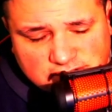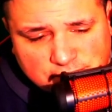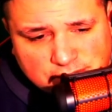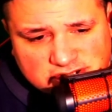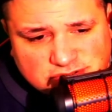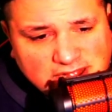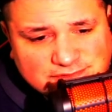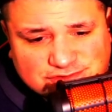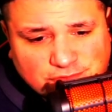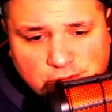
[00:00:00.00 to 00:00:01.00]
But
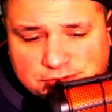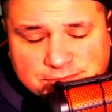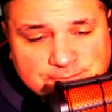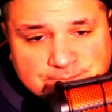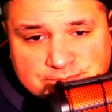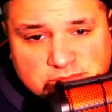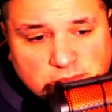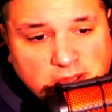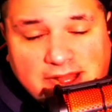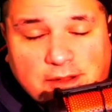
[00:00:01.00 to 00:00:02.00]
Travis Fulgham,
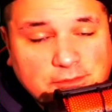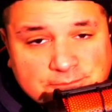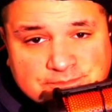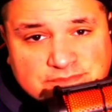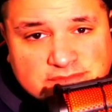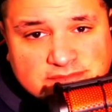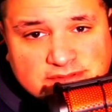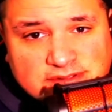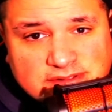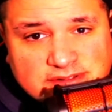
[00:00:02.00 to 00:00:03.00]
wow.
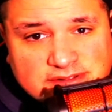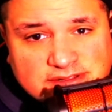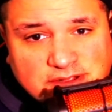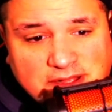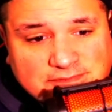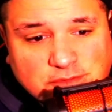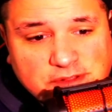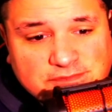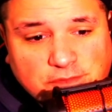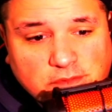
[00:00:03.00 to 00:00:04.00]
You know, after
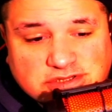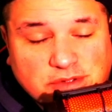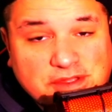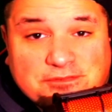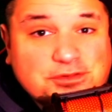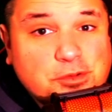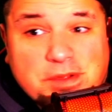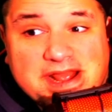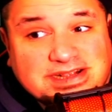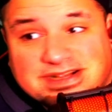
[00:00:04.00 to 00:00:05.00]
week four, it was only a few
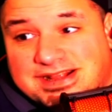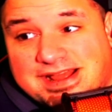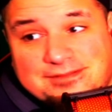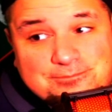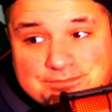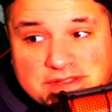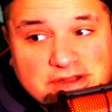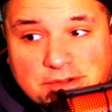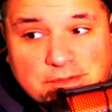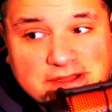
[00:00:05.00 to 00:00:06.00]
weeks, and then, you
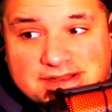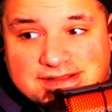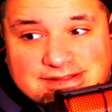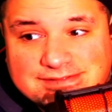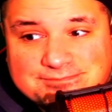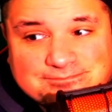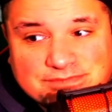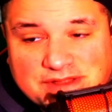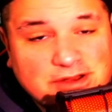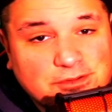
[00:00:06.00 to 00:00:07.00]
know what?
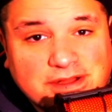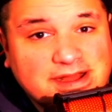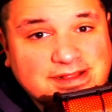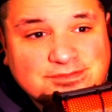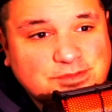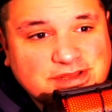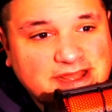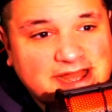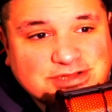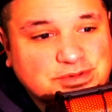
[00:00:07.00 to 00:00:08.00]
Later on, when
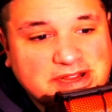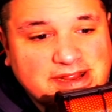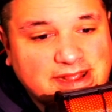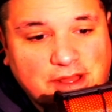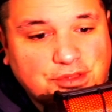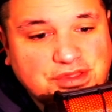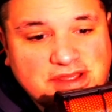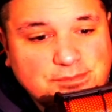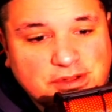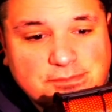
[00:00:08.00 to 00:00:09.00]
guys were getting healthy,
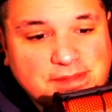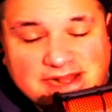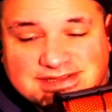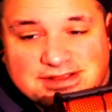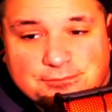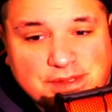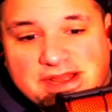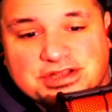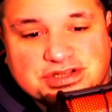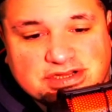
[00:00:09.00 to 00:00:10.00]
put him back to the
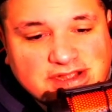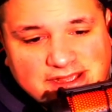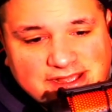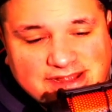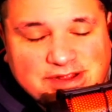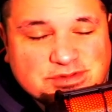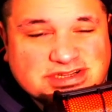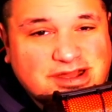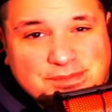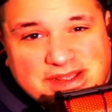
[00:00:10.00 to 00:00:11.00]
bench, and he was
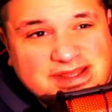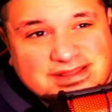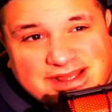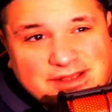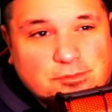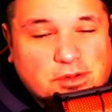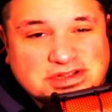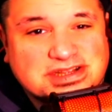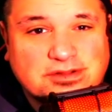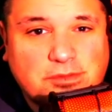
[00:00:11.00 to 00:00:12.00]
coming in, like,
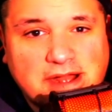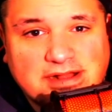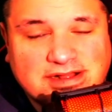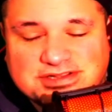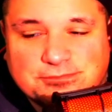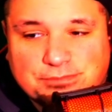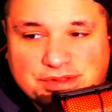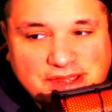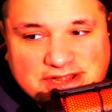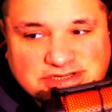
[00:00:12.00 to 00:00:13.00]
once in a while on some plays.